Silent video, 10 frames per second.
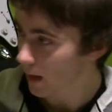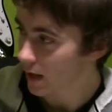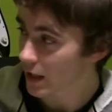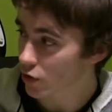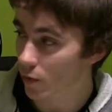
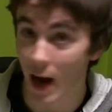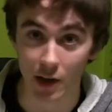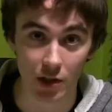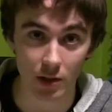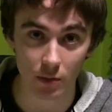
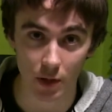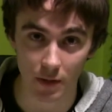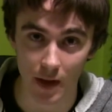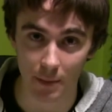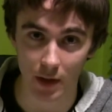interaction
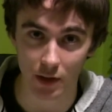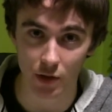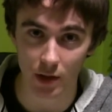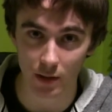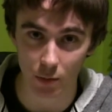with Vampiric
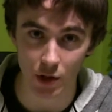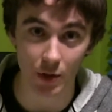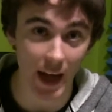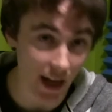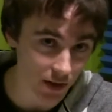Tutor, which you
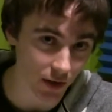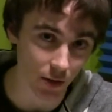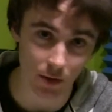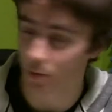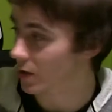can't
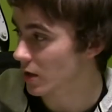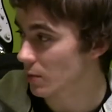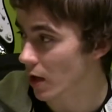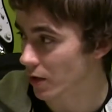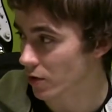do with
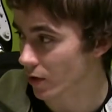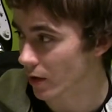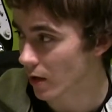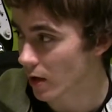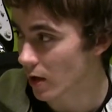Demonic
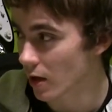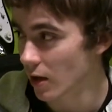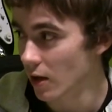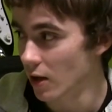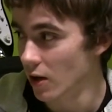Tutor,
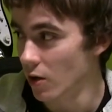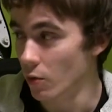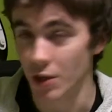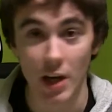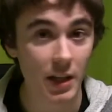
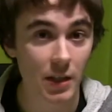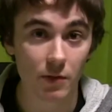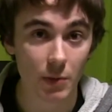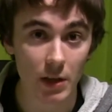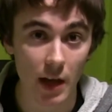which I didn't
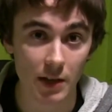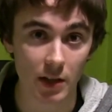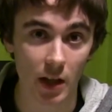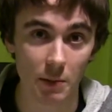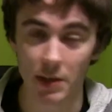even realize
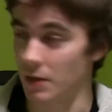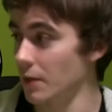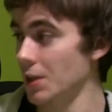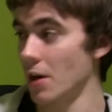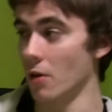until I made this
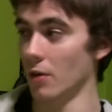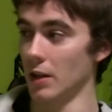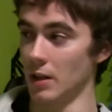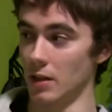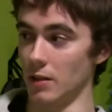video,
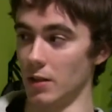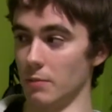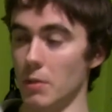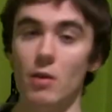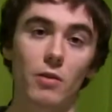
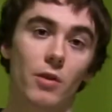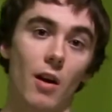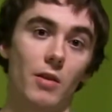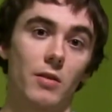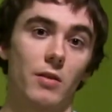is miracle
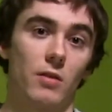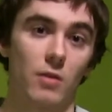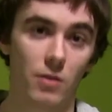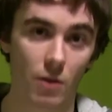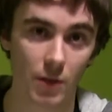cards.
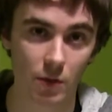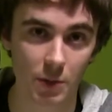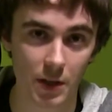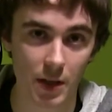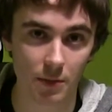So this would
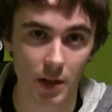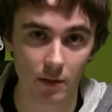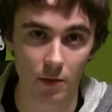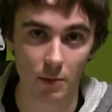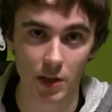be the same thing
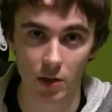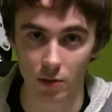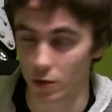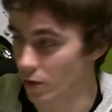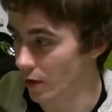for
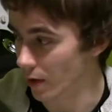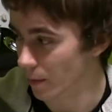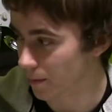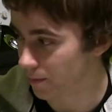Mystical Tutor,